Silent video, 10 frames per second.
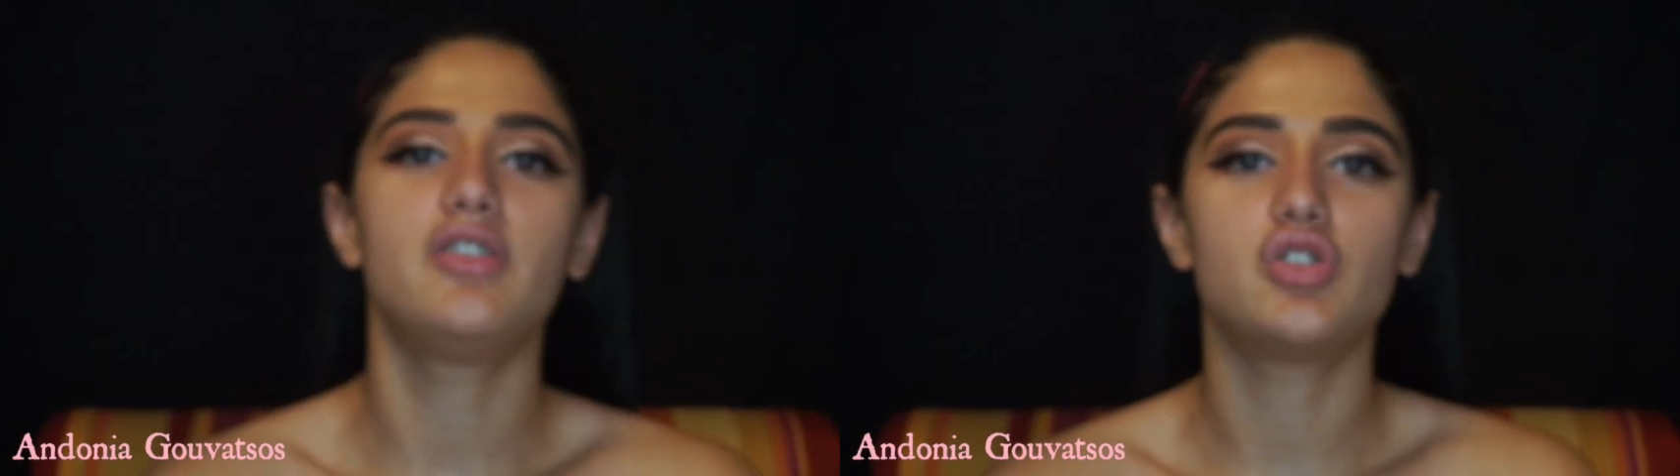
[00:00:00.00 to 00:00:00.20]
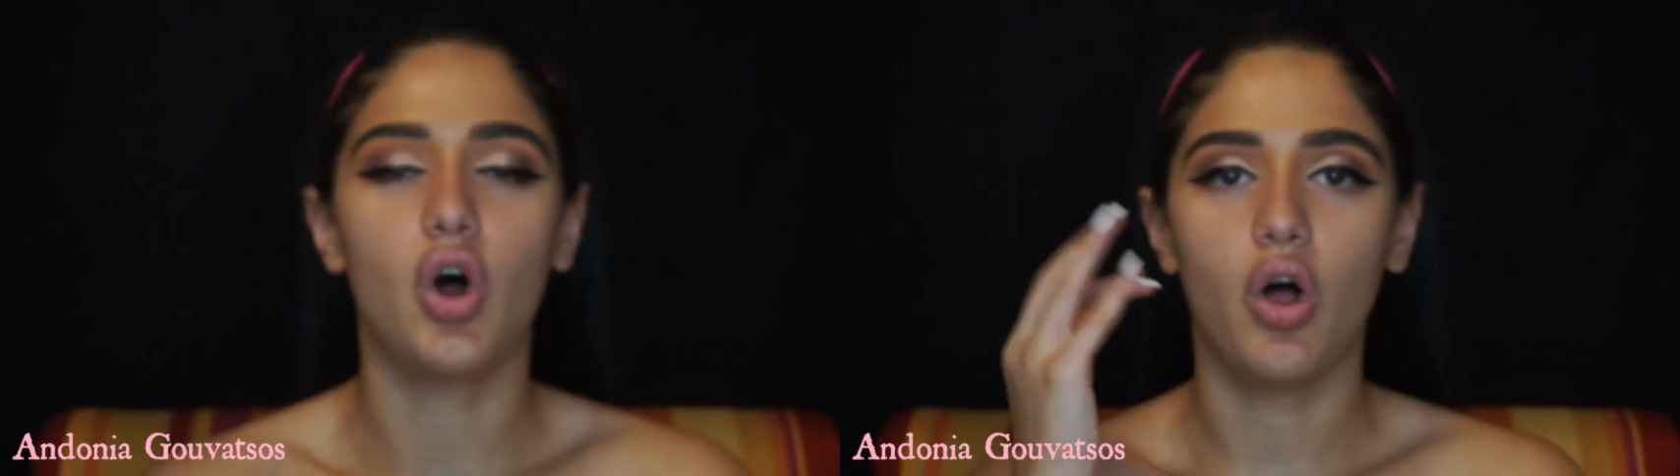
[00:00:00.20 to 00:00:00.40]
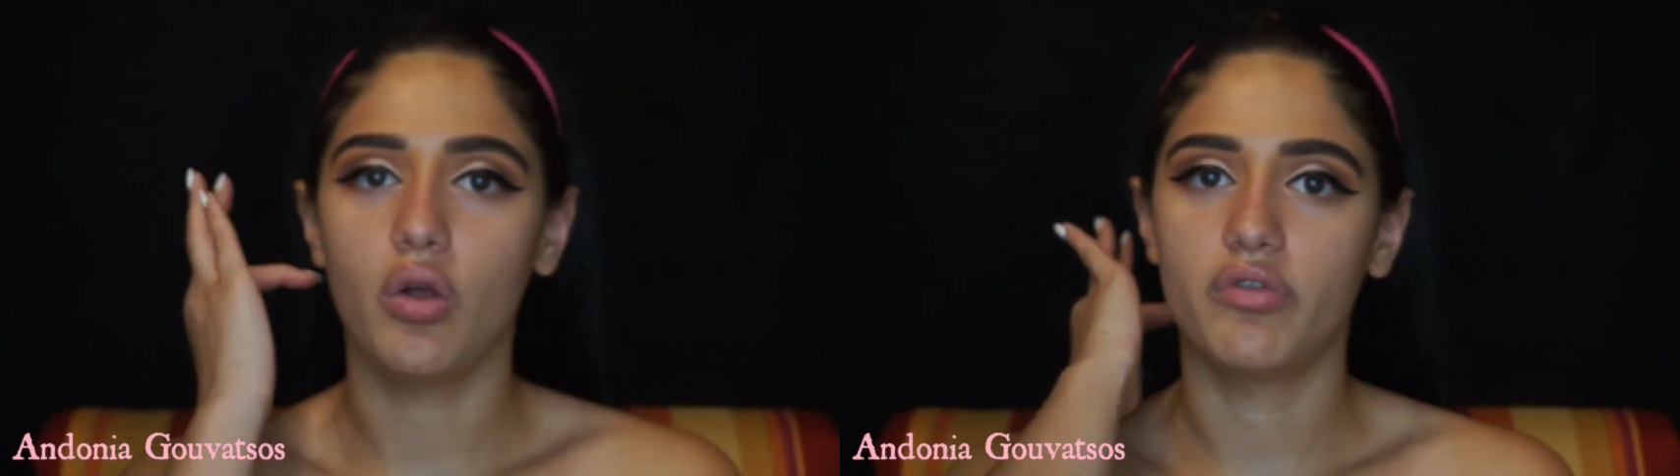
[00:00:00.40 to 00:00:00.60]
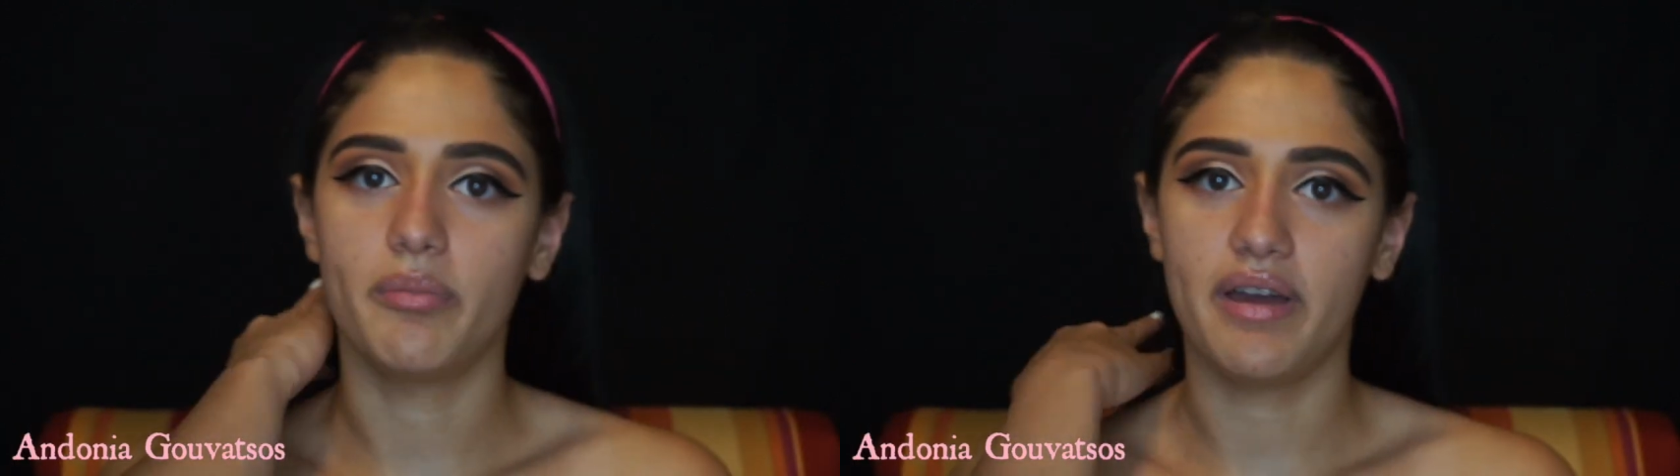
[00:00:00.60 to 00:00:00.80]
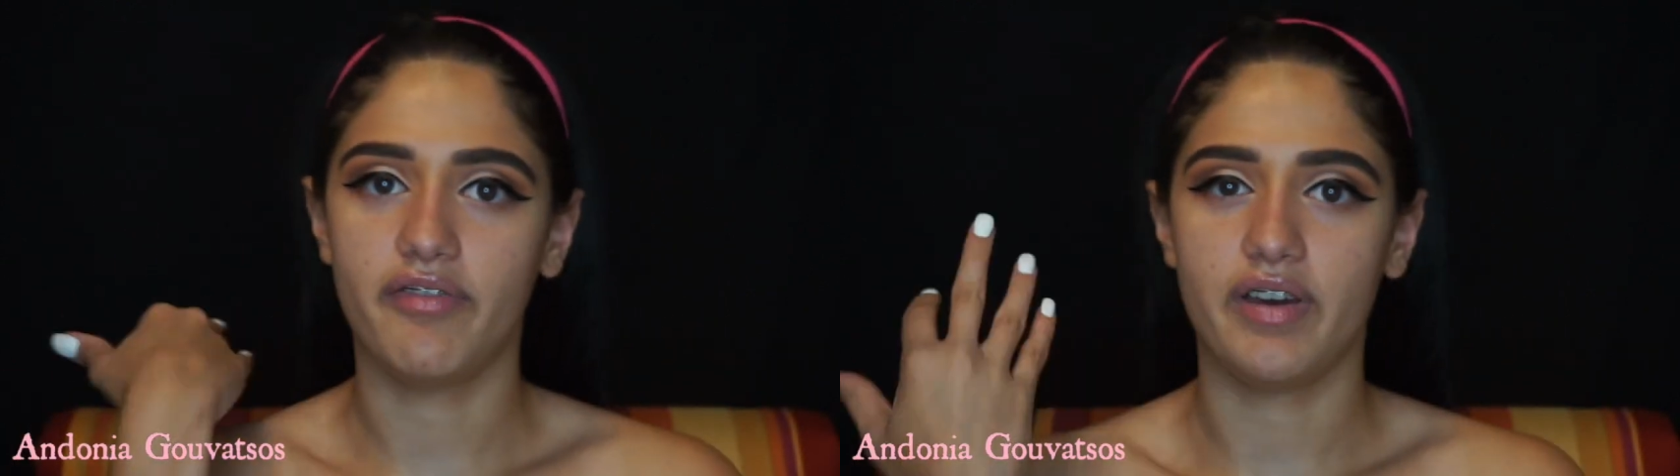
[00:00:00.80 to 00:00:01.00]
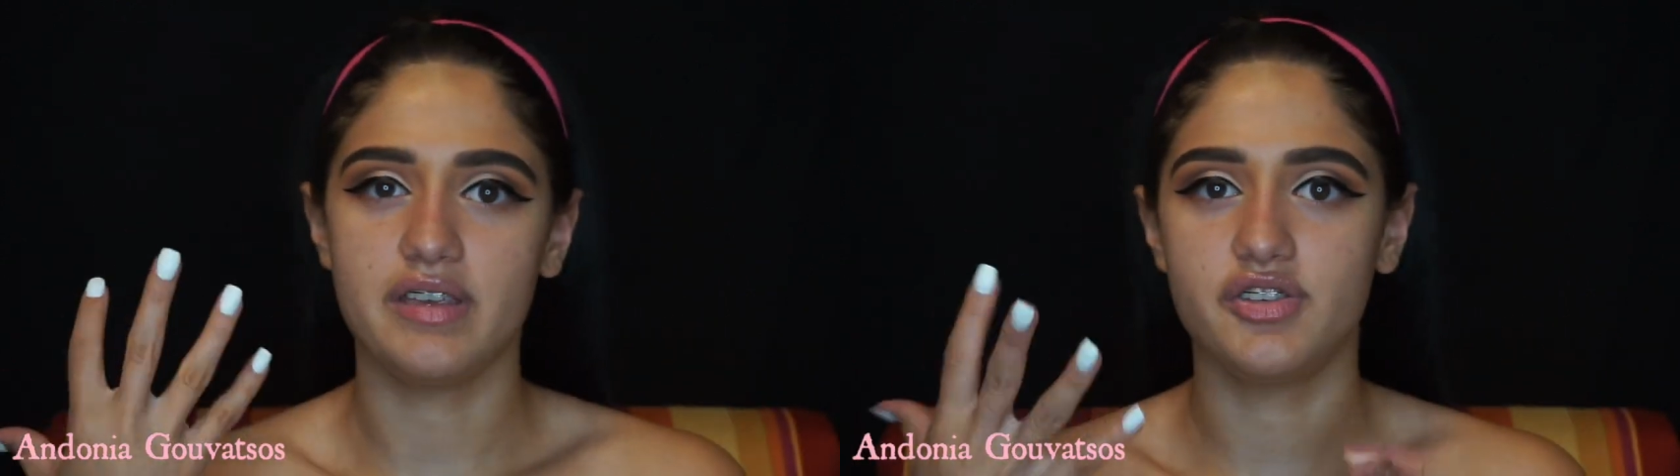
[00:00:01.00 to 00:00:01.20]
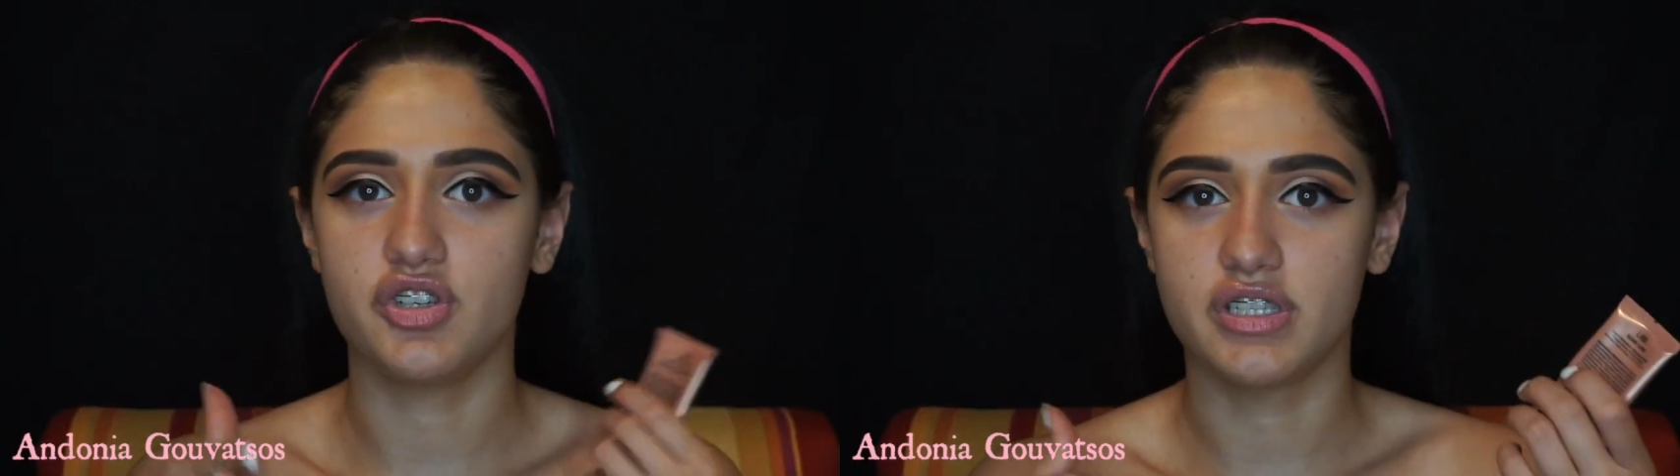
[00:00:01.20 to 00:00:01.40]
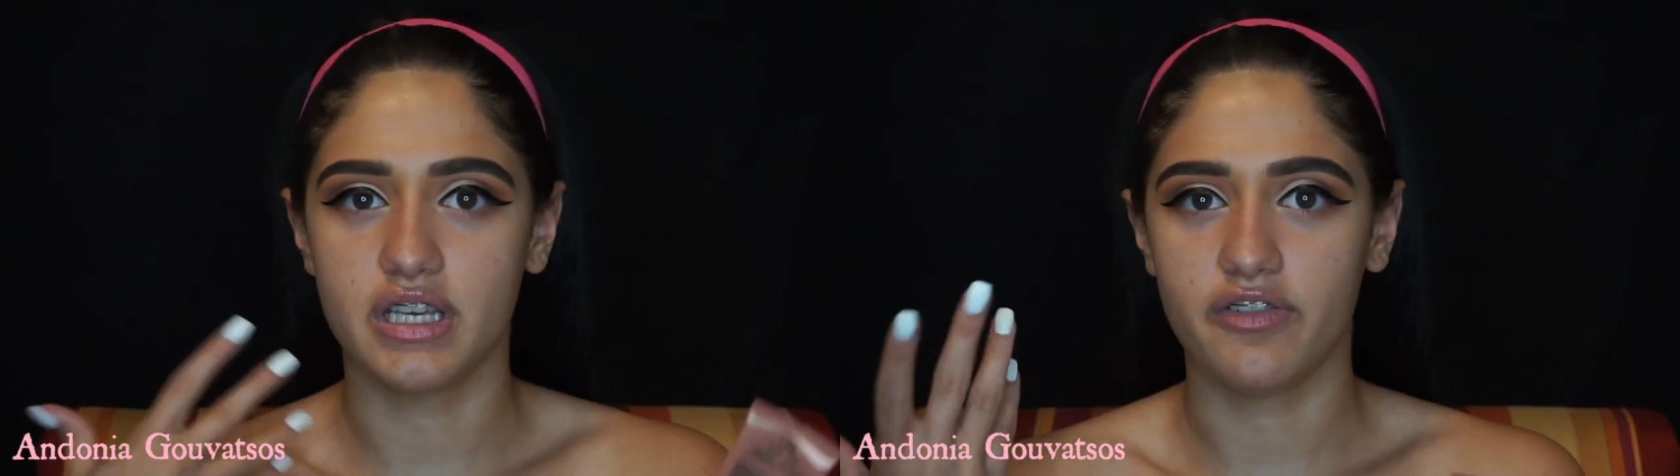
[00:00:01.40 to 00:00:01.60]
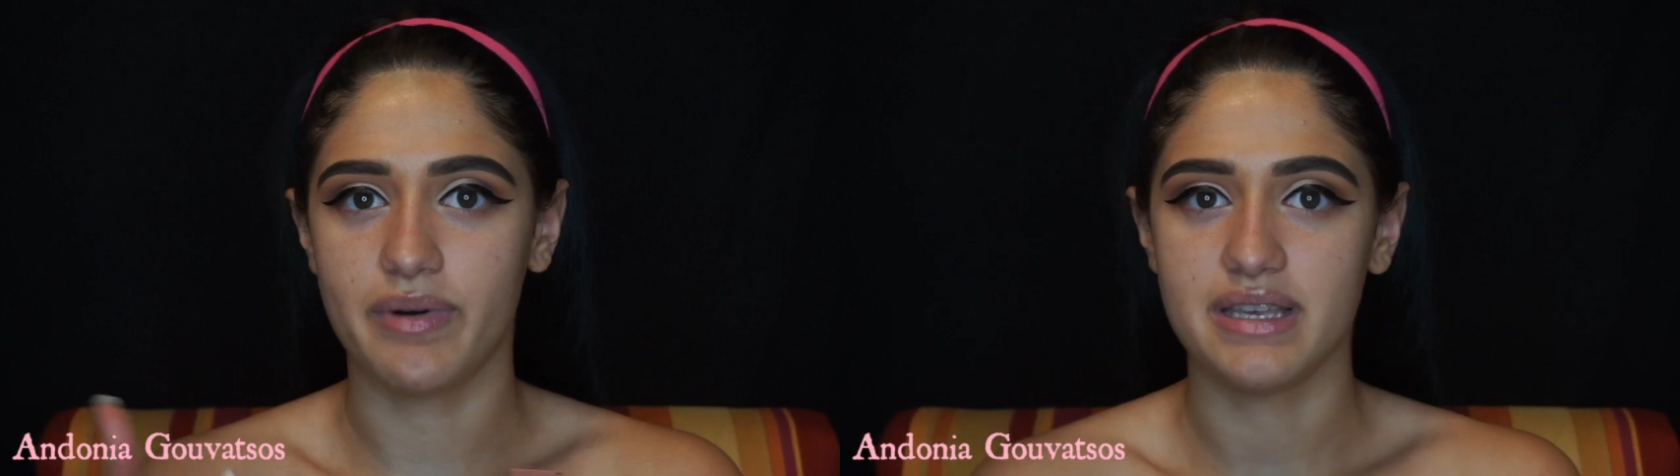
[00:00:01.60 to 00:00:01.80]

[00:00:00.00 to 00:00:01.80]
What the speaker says: this all over my face just to give